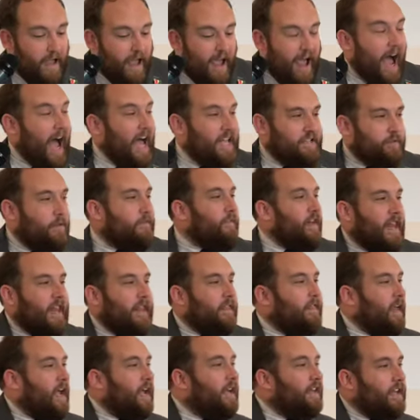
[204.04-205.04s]
As with
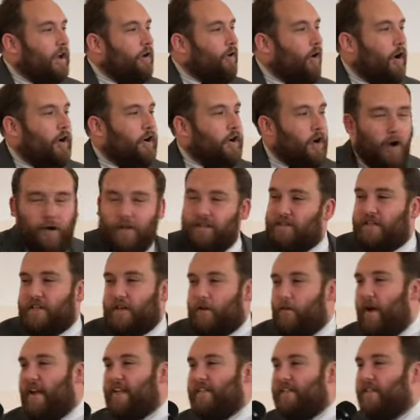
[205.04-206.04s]
anything, there are
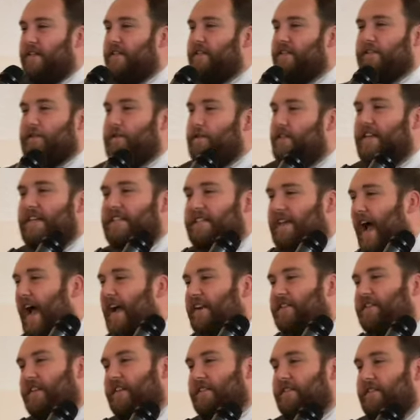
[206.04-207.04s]
consequences to these
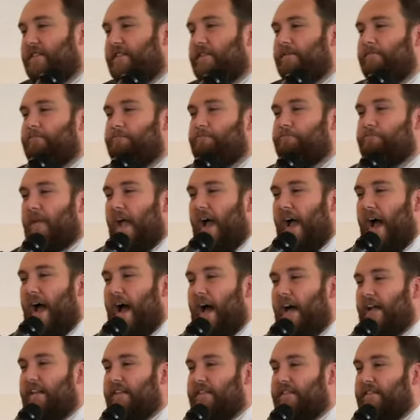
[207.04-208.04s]
actions.
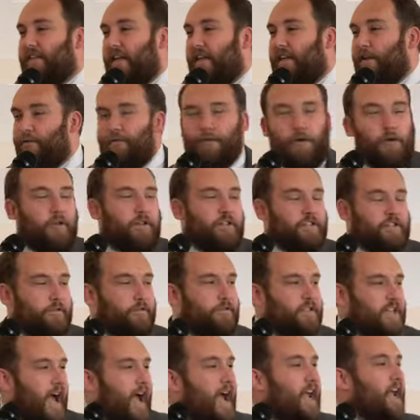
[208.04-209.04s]
And in the fullness
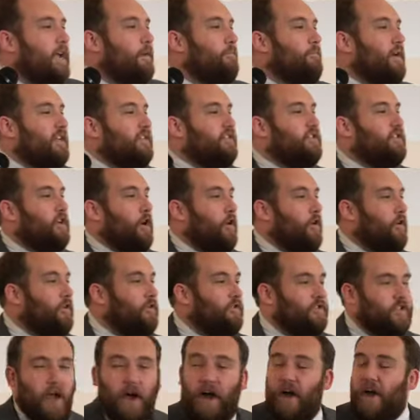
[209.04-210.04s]
of time, it
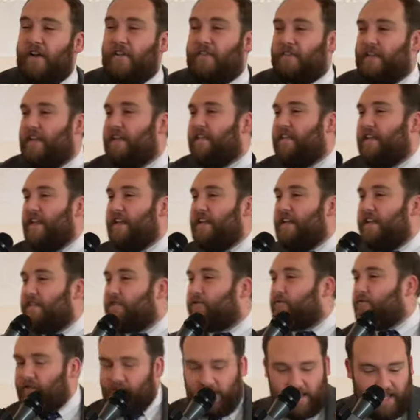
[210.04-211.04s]
turns out that
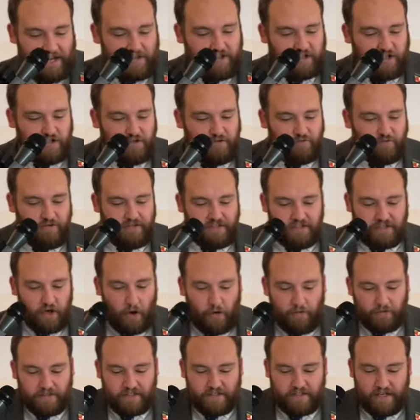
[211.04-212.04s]
these relations
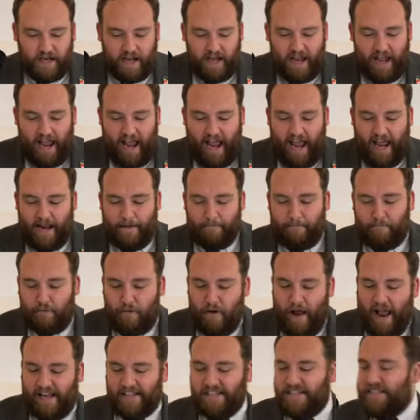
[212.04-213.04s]
result in a
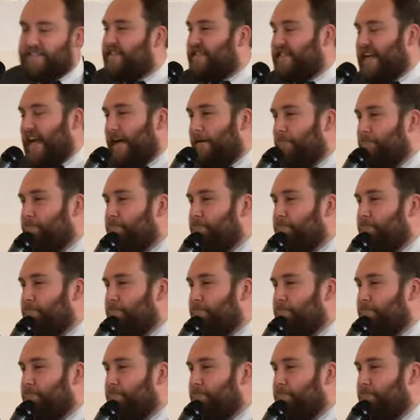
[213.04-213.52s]
pregnancy,